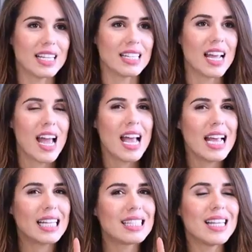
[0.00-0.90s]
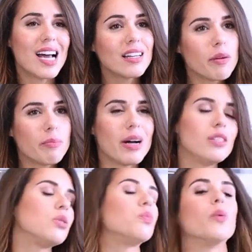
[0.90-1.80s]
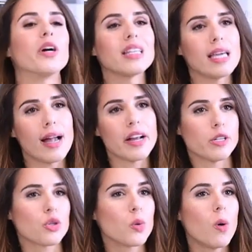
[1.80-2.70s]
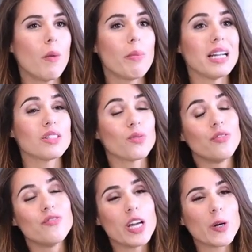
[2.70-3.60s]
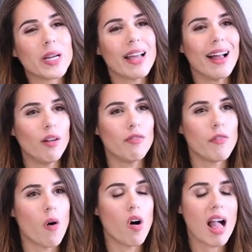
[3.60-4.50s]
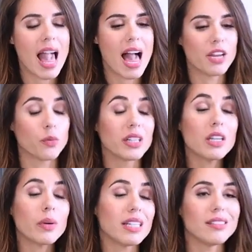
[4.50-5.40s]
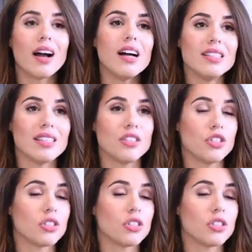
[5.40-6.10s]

And it's not a buzzworthy kind of tool, but it's very helpful. And really what it does is